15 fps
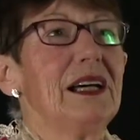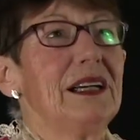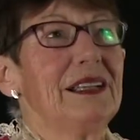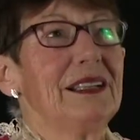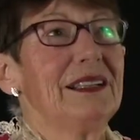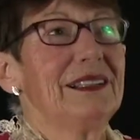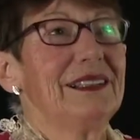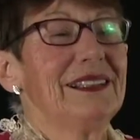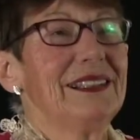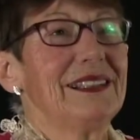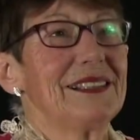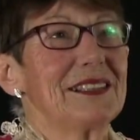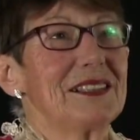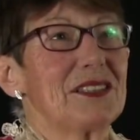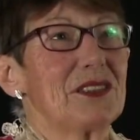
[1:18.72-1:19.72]

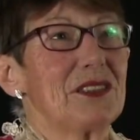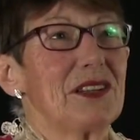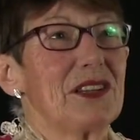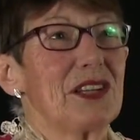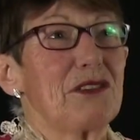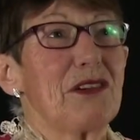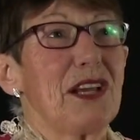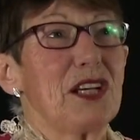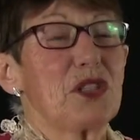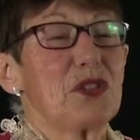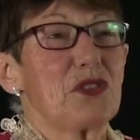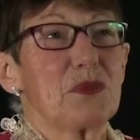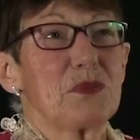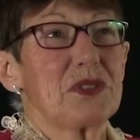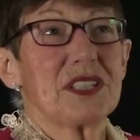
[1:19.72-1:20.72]
And they ranged
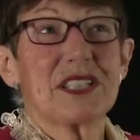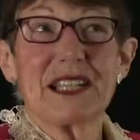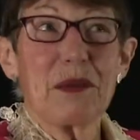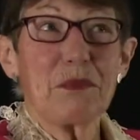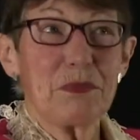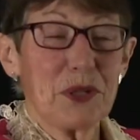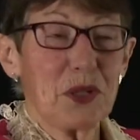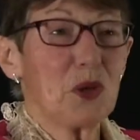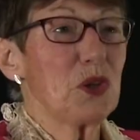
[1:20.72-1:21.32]
from stamping